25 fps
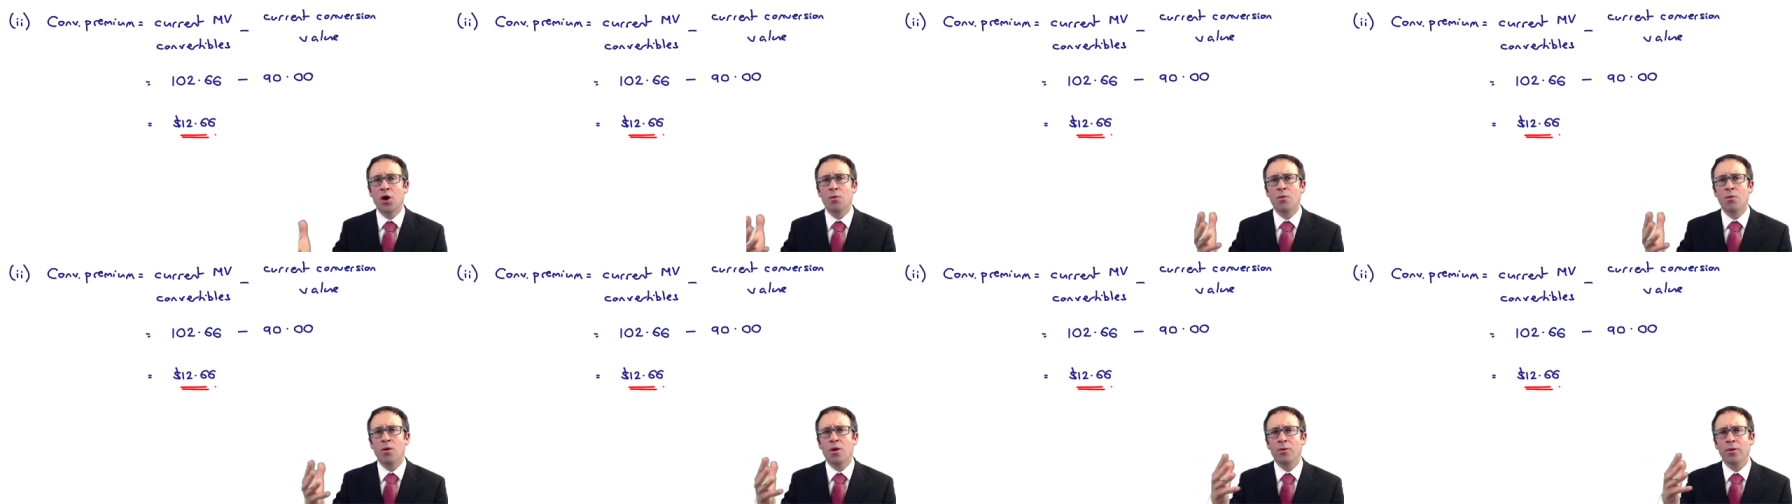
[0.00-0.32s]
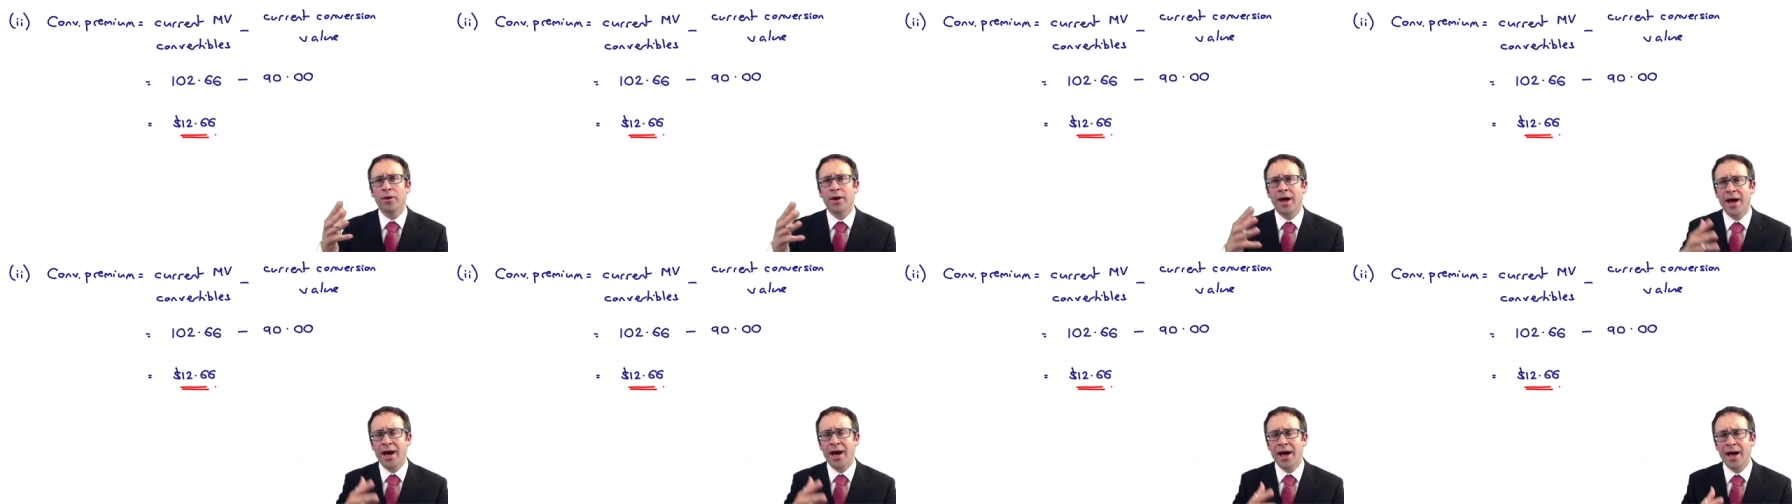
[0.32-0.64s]
what
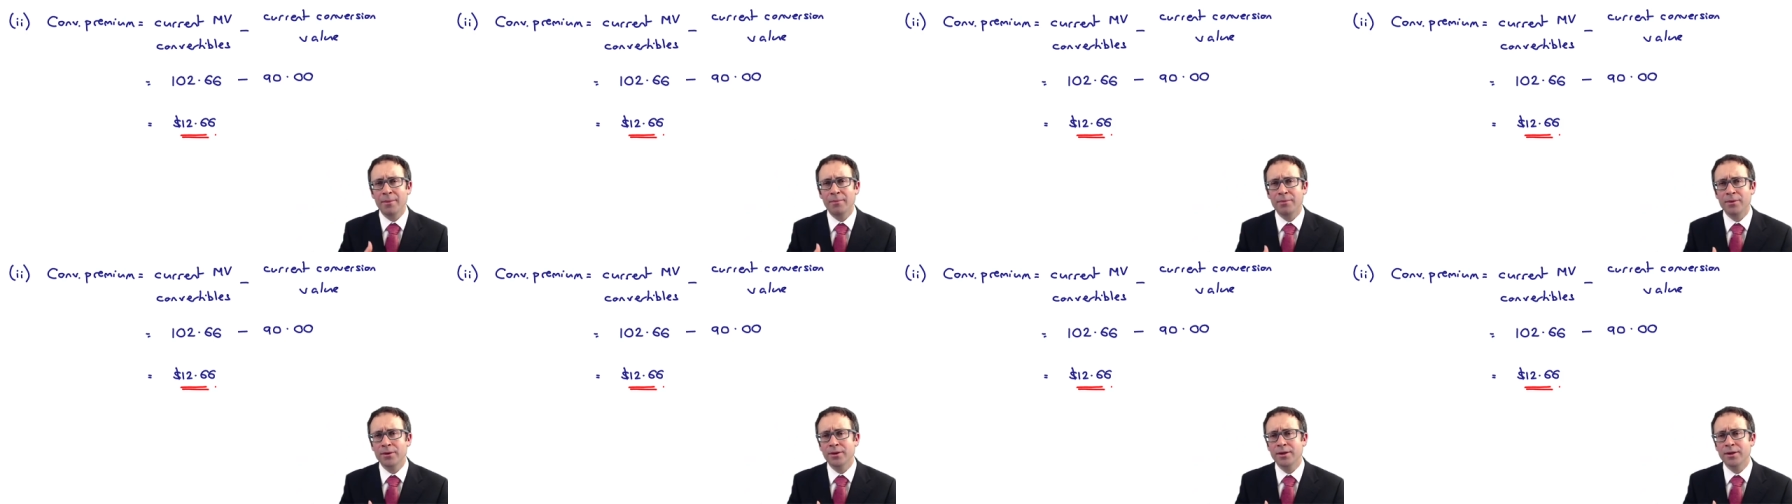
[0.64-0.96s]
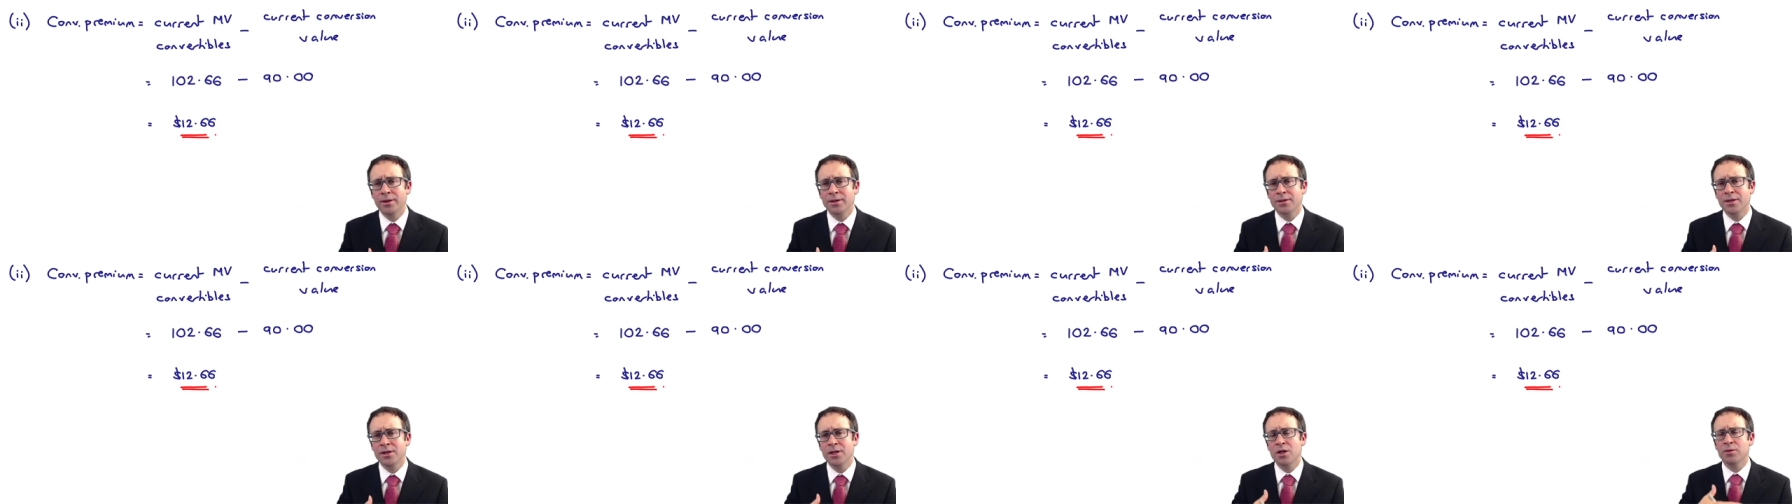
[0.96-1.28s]
would happen
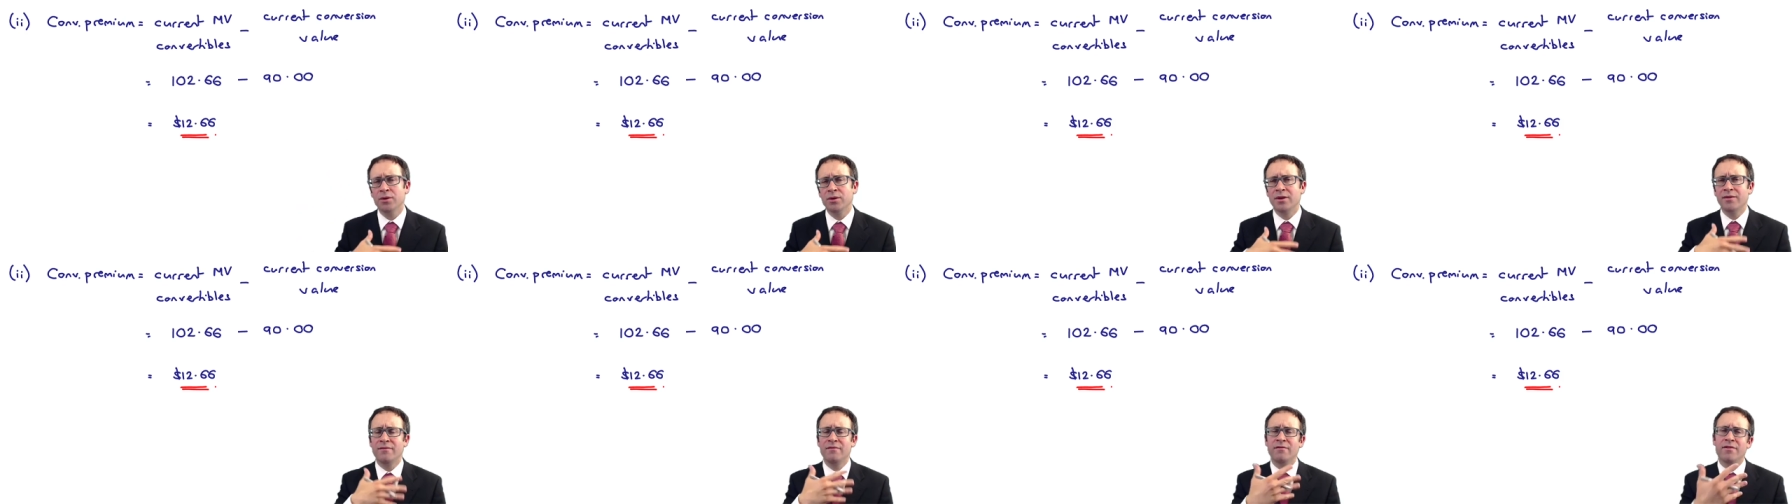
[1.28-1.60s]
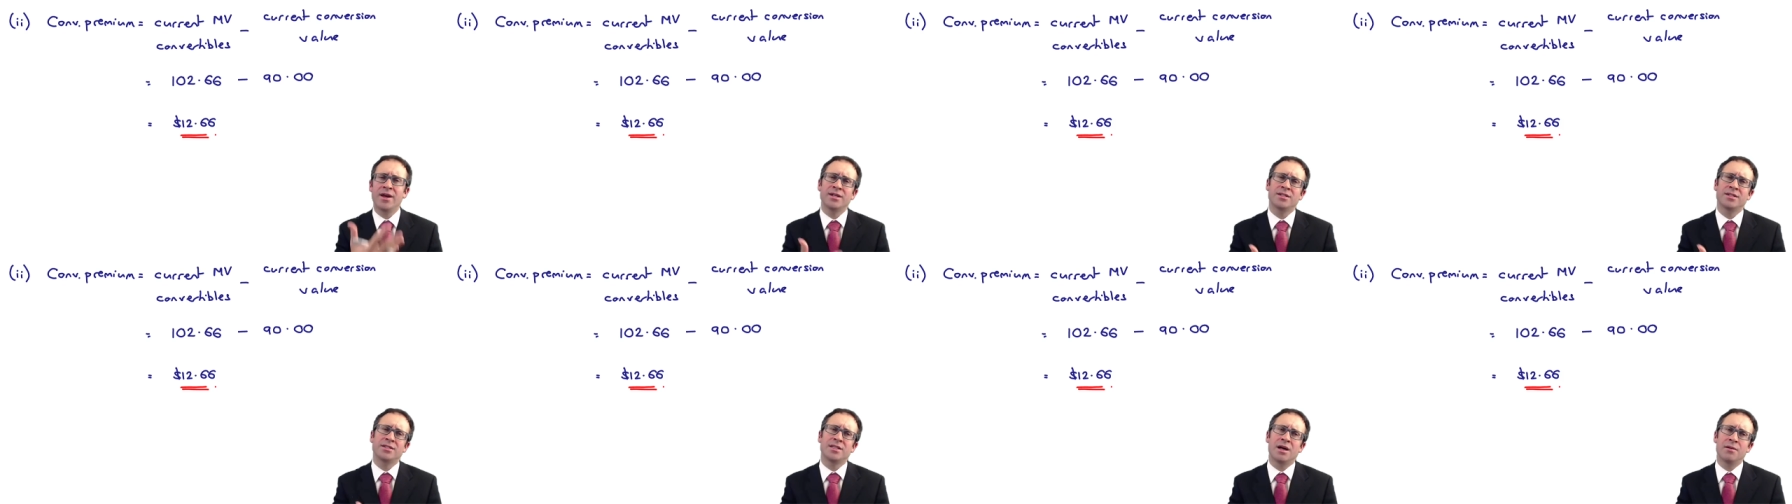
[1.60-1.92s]
is that you would
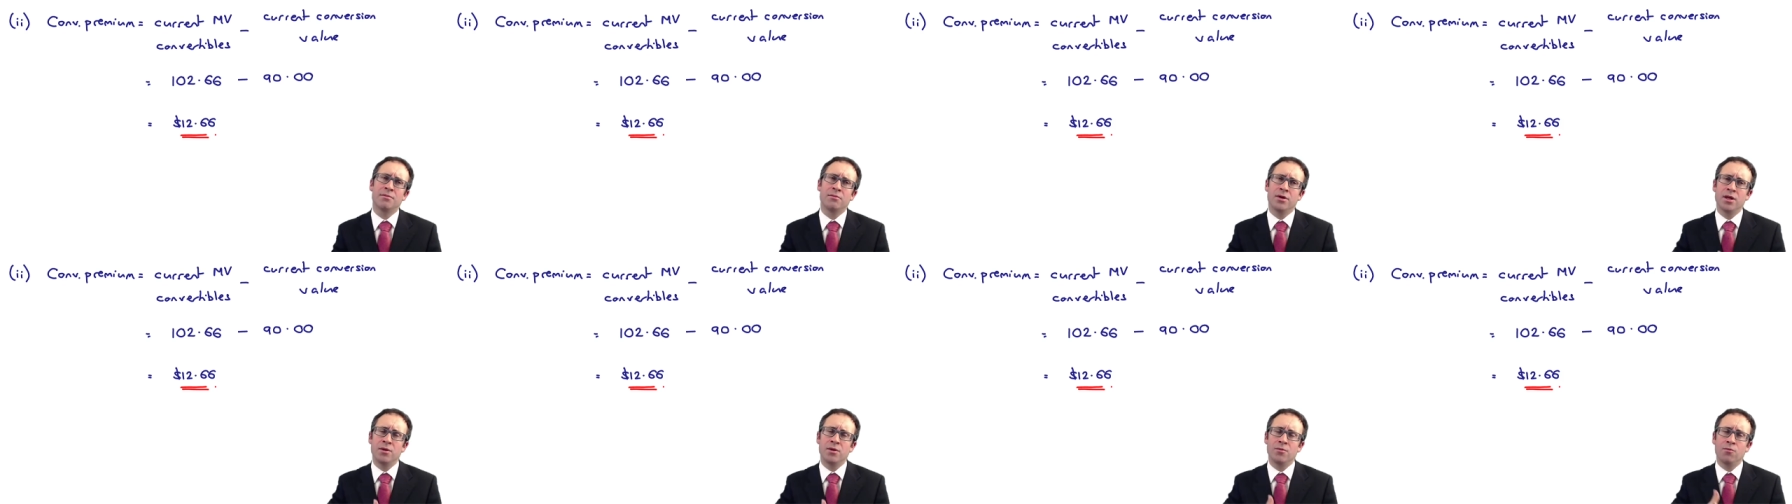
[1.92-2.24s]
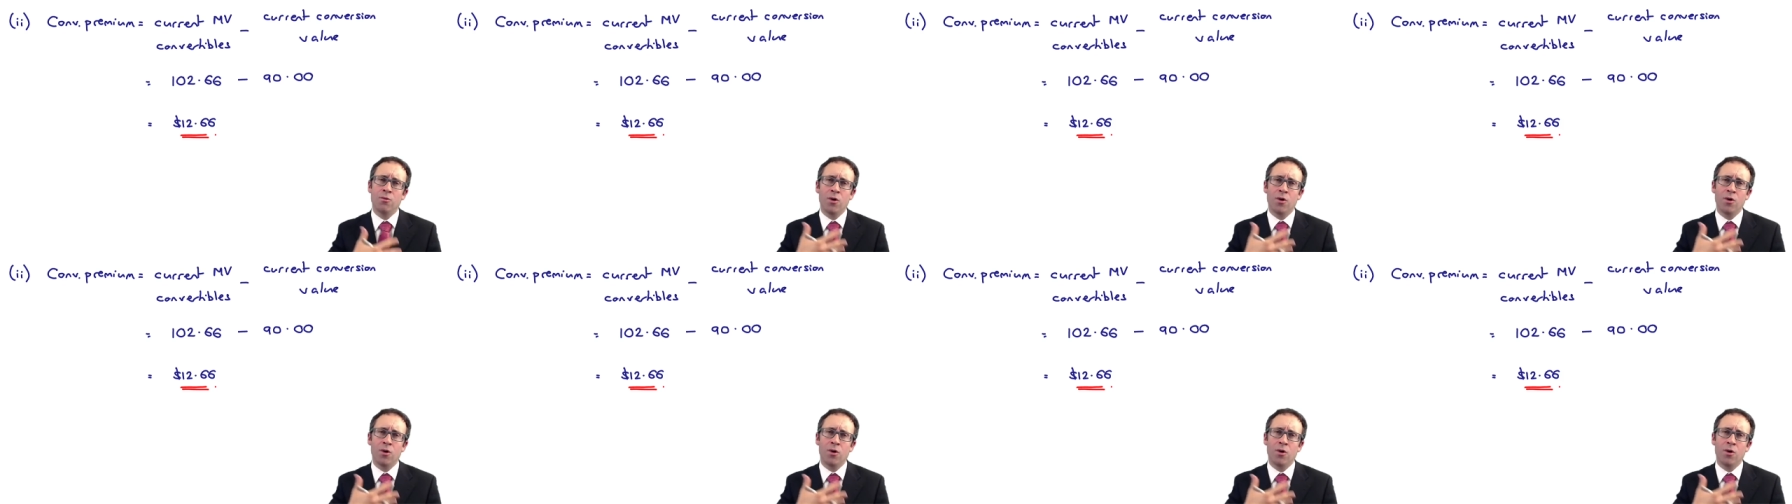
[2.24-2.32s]
invest that money